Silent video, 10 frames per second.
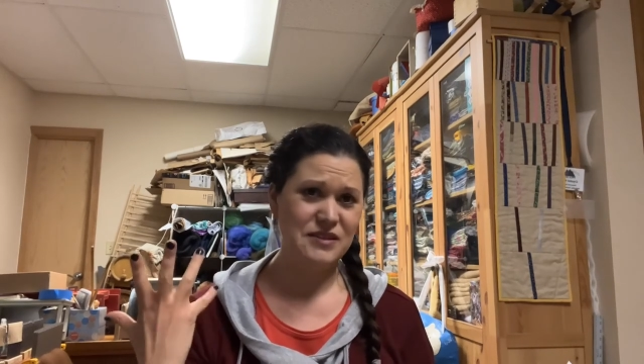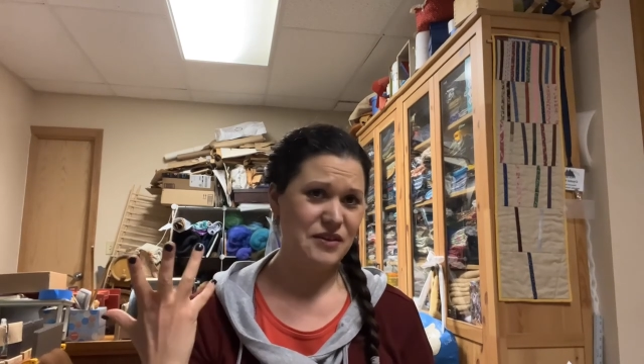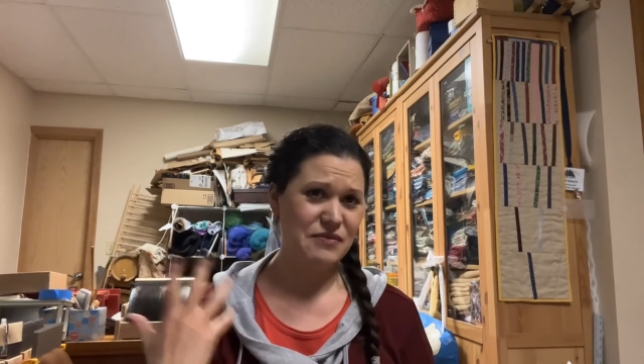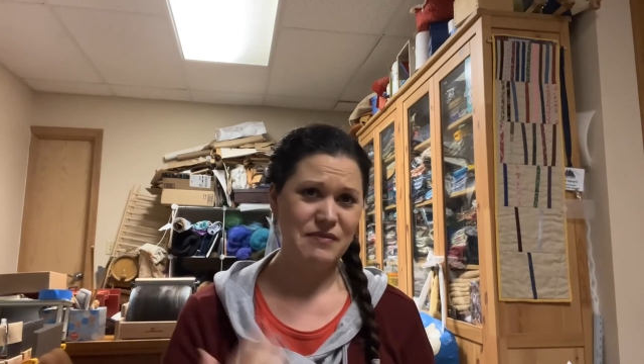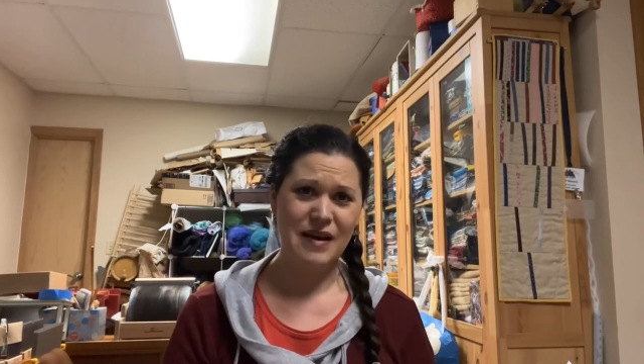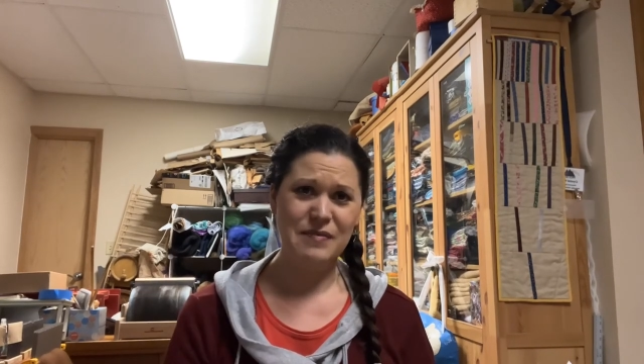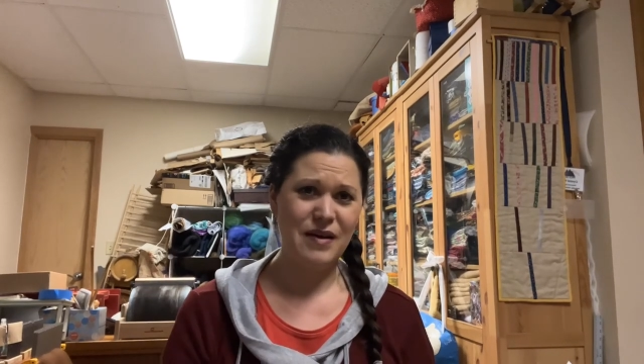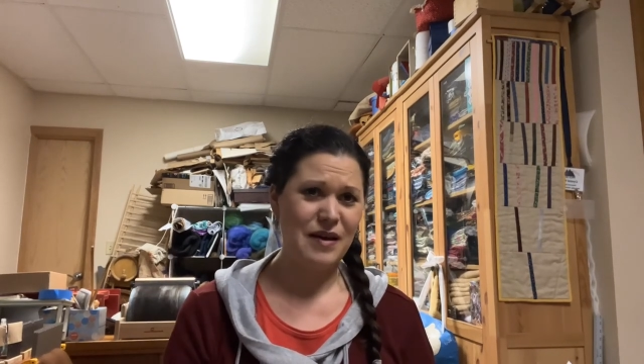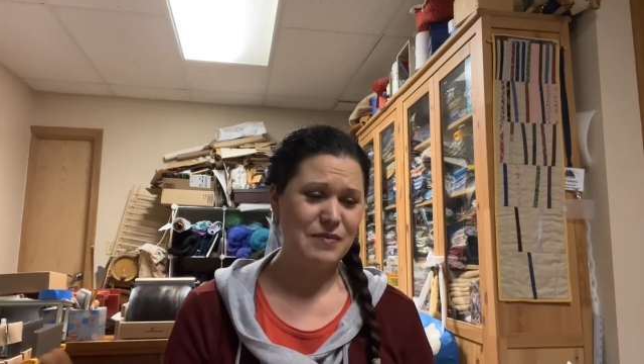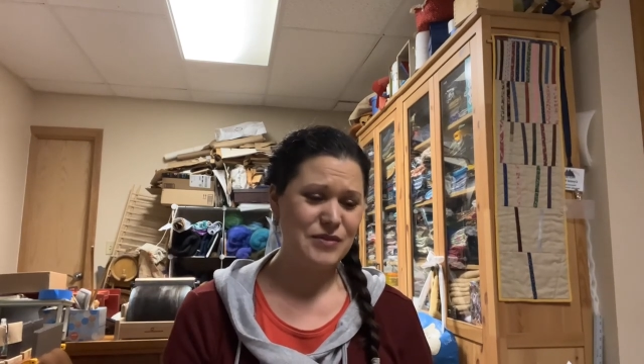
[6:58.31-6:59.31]
so I'm
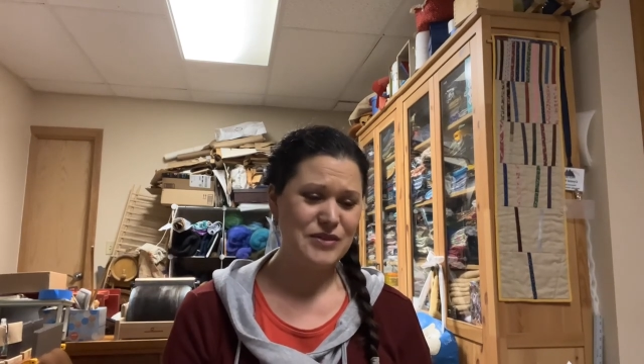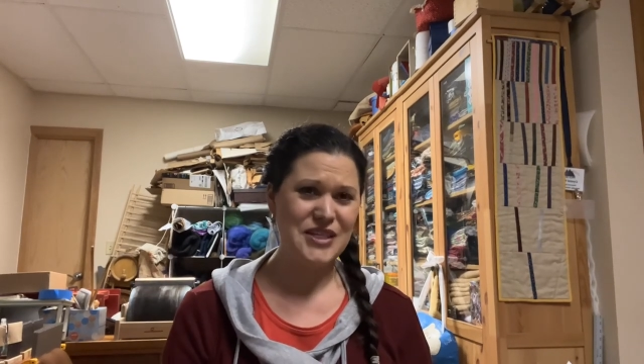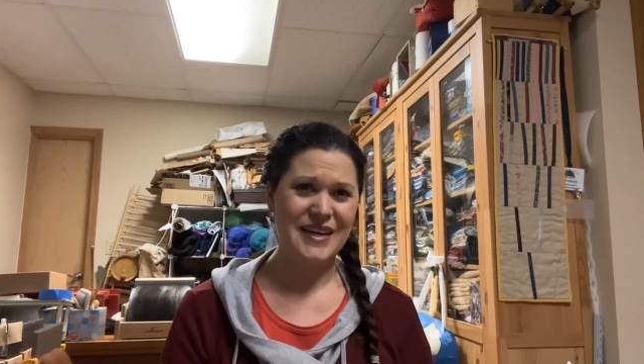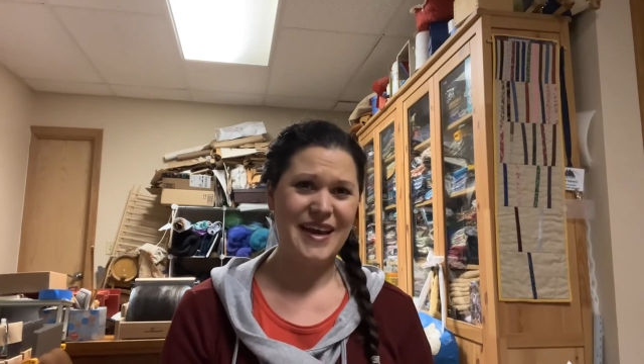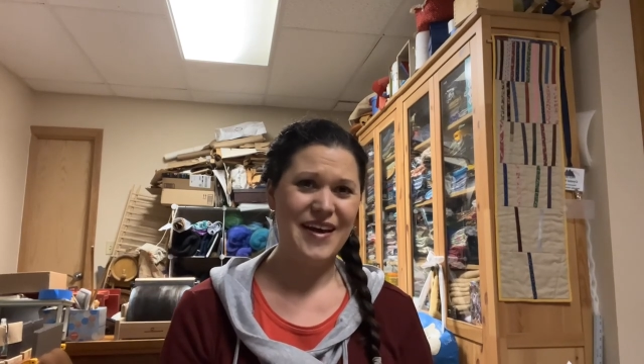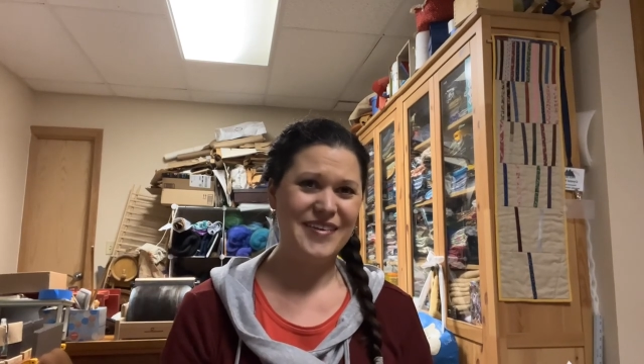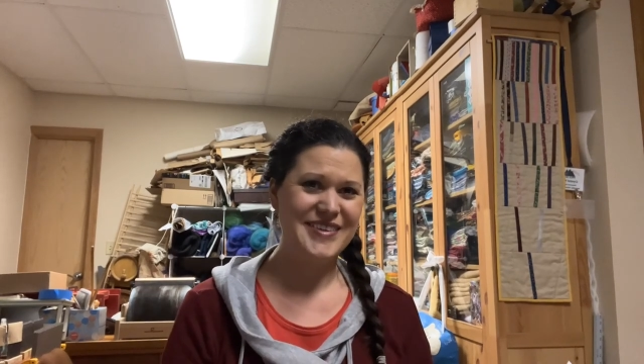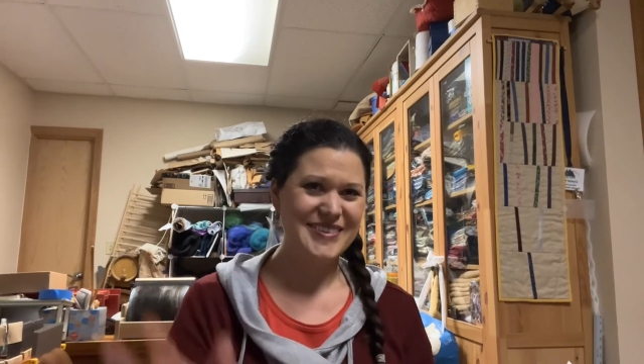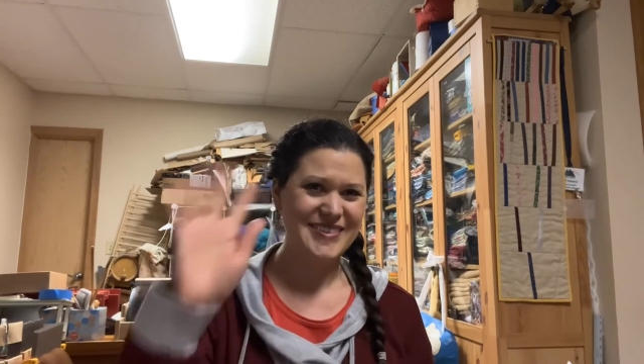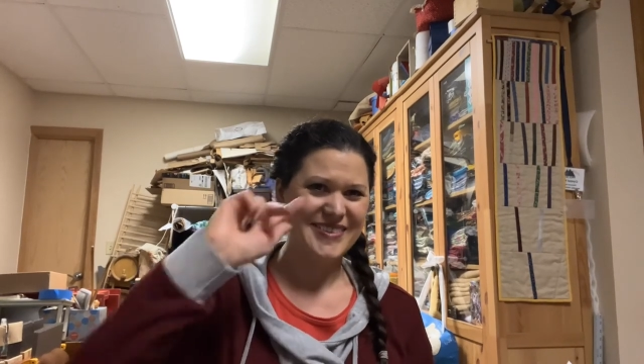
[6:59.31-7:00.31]
gonna check out.
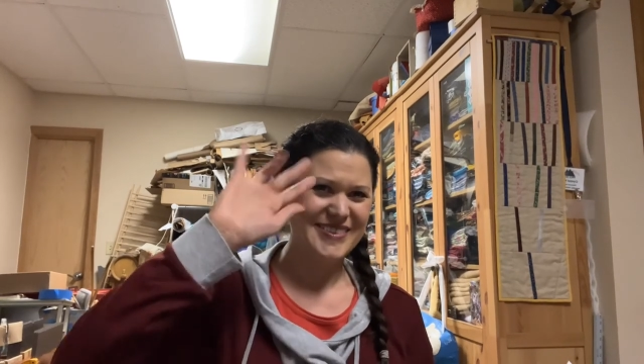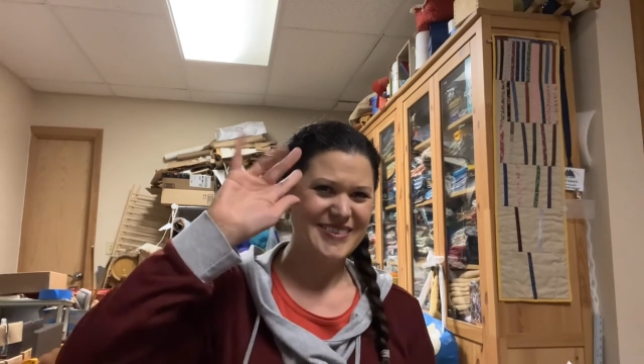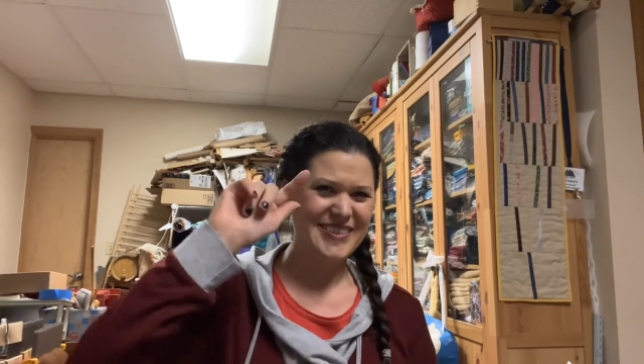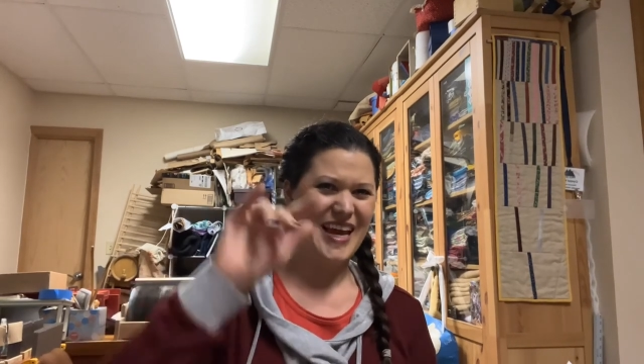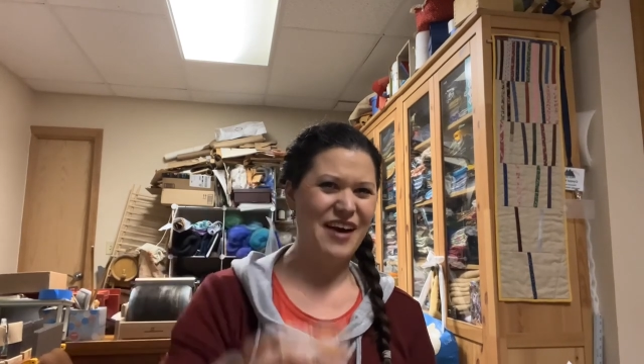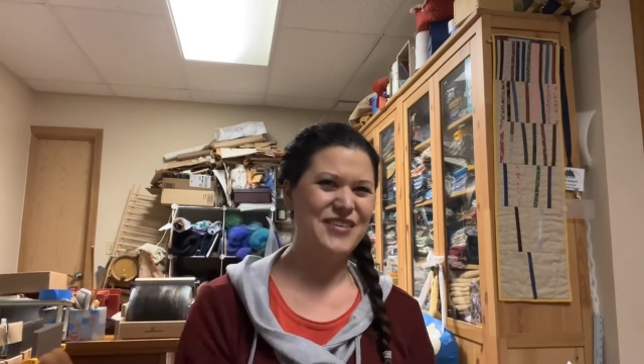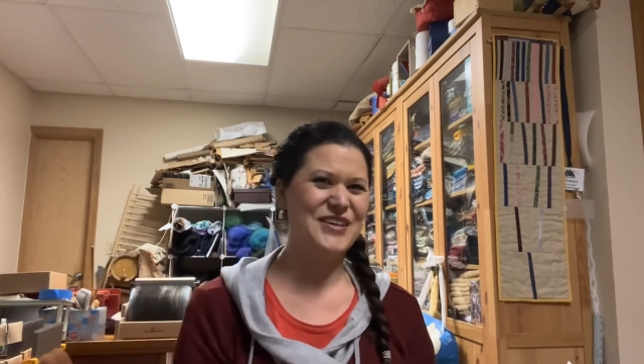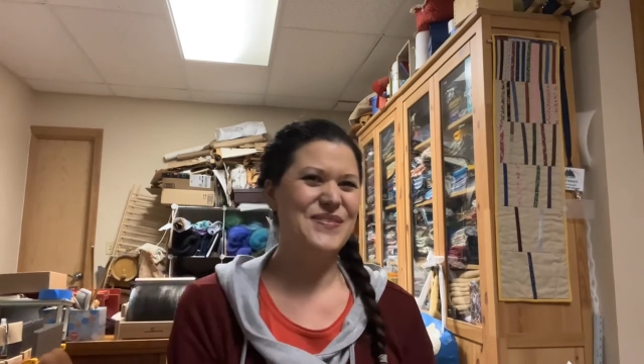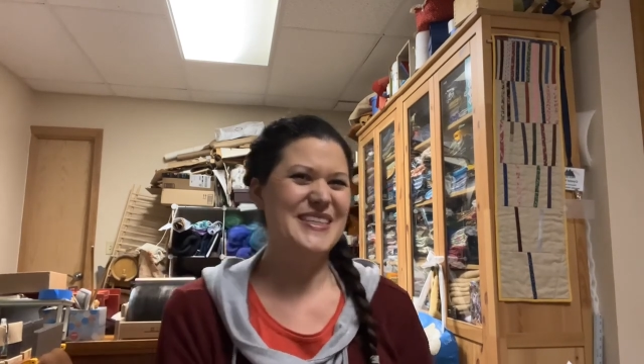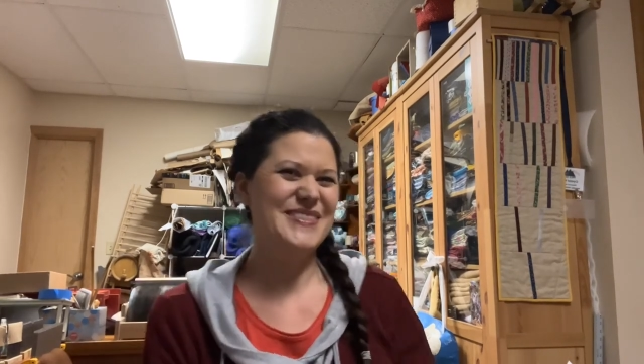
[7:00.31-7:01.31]
Have a
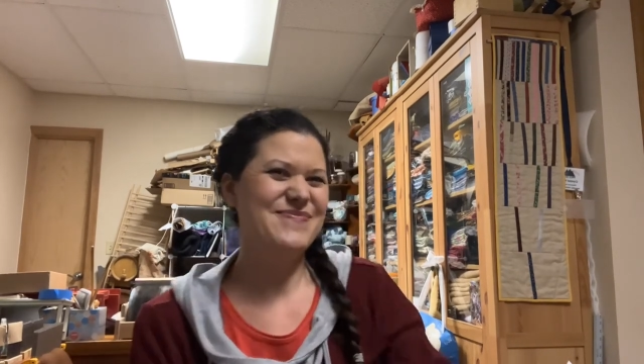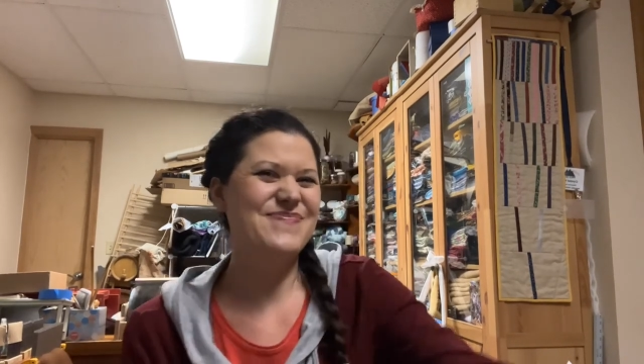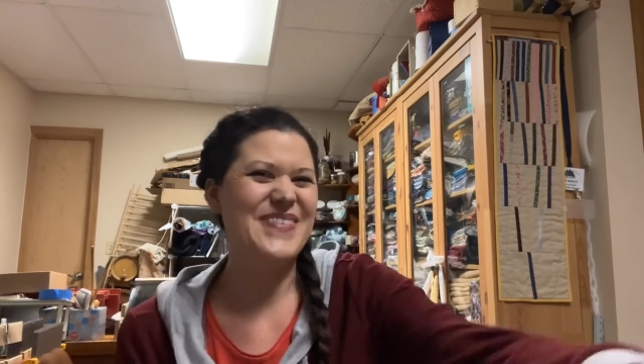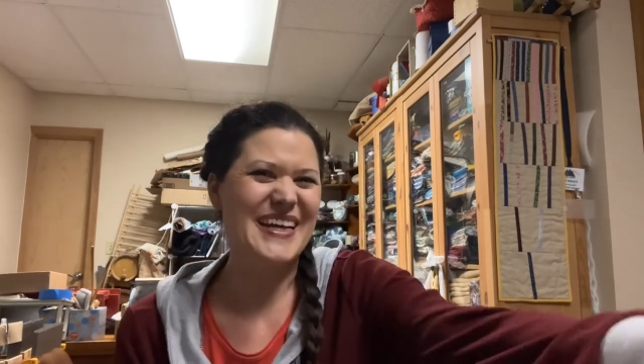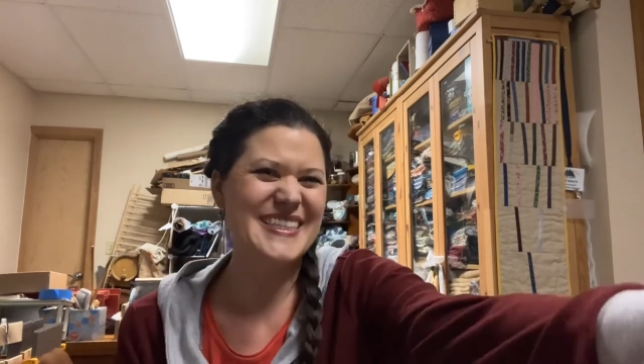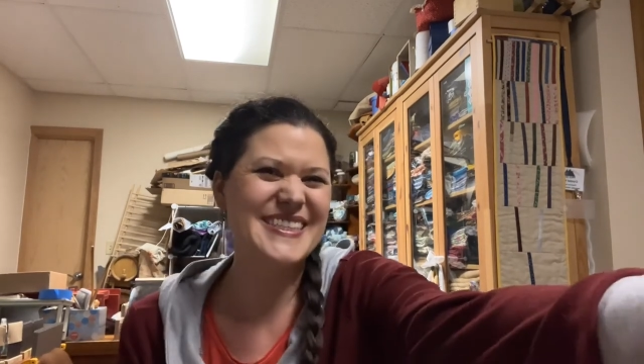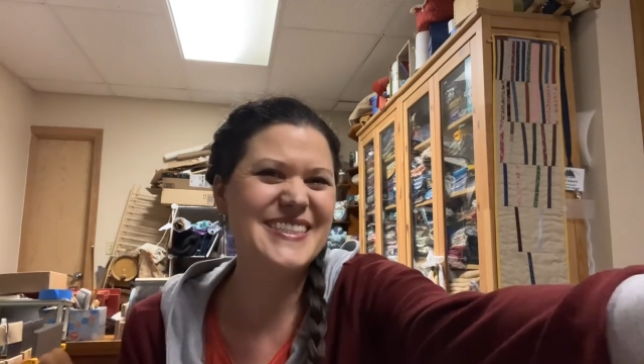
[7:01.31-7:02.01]
good one. Bye.